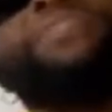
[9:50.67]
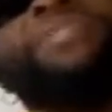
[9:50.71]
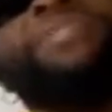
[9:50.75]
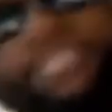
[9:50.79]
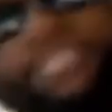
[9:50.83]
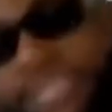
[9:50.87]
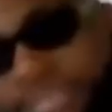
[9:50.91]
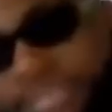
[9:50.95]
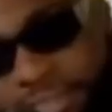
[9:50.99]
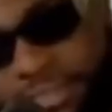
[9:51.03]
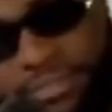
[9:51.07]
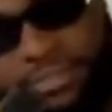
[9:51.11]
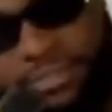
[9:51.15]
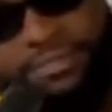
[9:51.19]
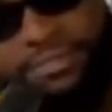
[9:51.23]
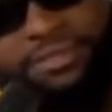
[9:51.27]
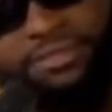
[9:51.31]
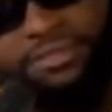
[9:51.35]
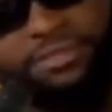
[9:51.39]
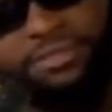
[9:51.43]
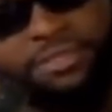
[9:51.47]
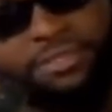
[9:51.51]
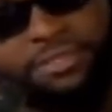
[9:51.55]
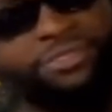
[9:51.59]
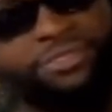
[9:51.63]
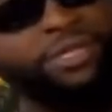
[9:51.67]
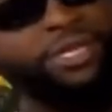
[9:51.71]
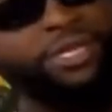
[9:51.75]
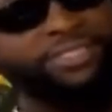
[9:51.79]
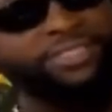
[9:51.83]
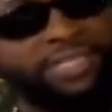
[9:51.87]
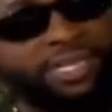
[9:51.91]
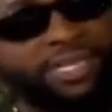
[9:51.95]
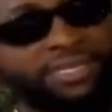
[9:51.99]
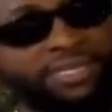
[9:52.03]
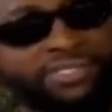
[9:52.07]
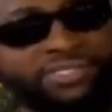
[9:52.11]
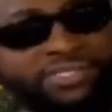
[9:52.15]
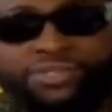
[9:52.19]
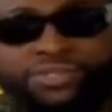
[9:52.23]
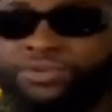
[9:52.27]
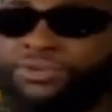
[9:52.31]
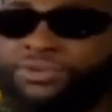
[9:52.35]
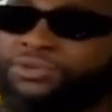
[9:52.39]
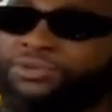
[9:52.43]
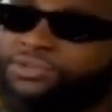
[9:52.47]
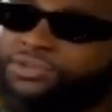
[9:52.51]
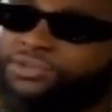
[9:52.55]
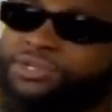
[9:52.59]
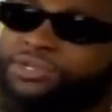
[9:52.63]
everything. Do you understand?
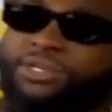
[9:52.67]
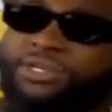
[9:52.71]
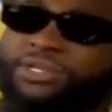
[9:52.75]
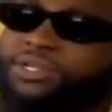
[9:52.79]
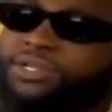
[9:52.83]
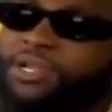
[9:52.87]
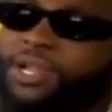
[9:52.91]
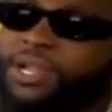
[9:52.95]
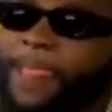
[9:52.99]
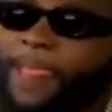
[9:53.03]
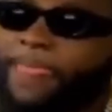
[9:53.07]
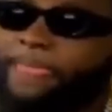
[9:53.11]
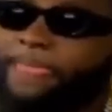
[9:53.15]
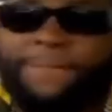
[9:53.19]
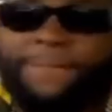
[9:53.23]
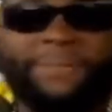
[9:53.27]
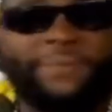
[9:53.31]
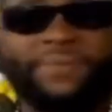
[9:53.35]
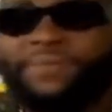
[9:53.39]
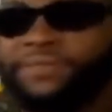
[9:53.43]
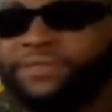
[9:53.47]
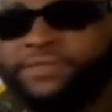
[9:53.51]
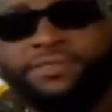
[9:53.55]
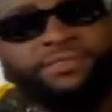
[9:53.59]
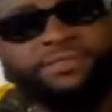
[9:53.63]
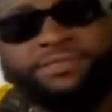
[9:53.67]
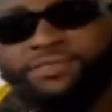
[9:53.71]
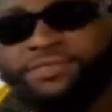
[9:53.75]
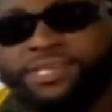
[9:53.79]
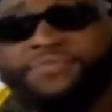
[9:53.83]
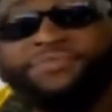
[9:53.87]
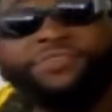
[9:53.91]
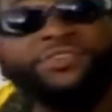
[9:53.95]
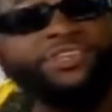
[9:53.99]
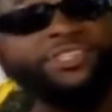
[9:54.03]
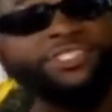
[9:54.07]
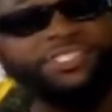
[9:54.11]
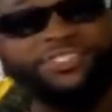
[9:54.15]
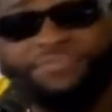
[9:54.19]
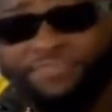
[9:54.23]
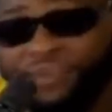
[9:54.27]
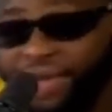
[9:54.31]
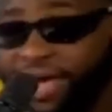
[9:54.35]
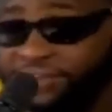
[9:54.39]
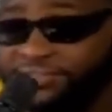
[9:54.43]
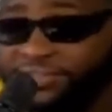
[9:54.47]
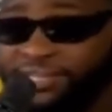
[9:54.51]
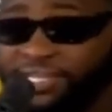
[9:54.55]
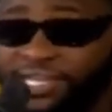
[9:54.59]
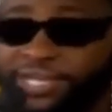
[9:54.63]
So if you can
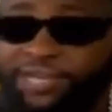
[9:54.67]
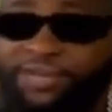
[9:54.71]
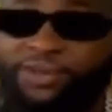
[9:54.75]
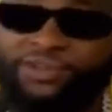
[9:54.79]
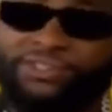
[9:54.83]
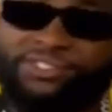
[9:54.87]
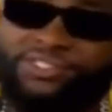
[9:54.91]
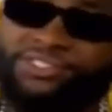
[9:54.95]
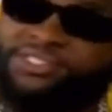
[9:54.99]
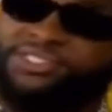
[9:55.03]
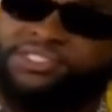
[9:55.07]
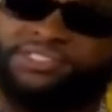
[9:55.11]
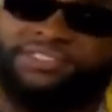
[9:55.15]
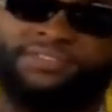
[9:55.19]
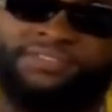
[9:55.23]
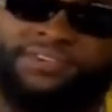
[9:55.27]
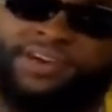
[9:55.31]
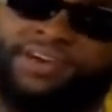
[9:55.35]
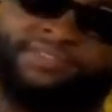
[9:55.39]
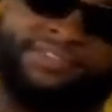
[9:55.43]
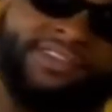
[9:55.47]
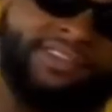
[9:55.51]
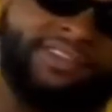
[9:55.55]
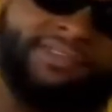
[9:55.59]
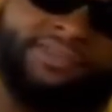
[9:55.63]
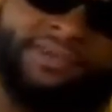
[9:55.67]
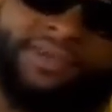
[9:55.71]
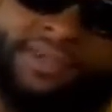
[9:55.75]
survive in Lagos, you can survive